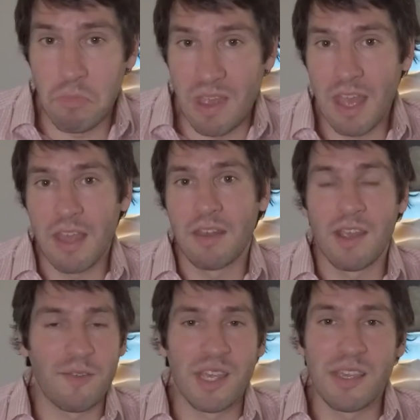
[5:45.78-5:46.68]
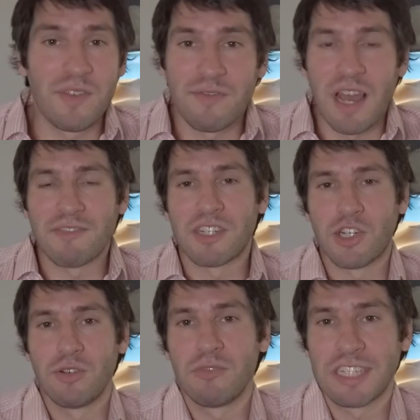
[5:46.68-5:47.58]
then if, even if I have to
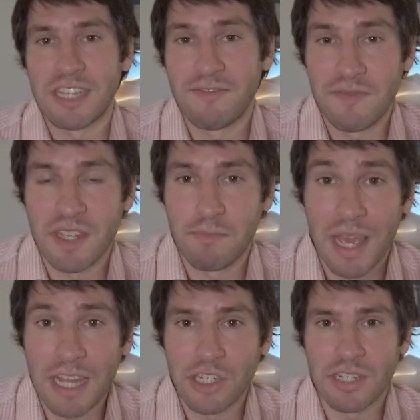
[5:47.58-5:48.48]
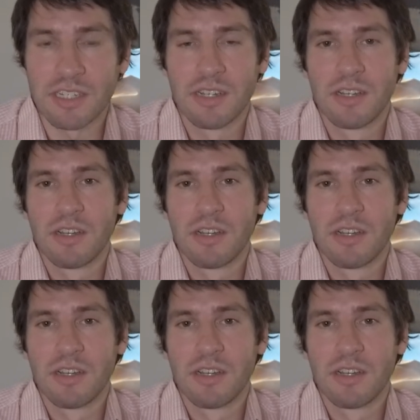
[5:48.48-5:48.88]
shoot, let's say 15 pages,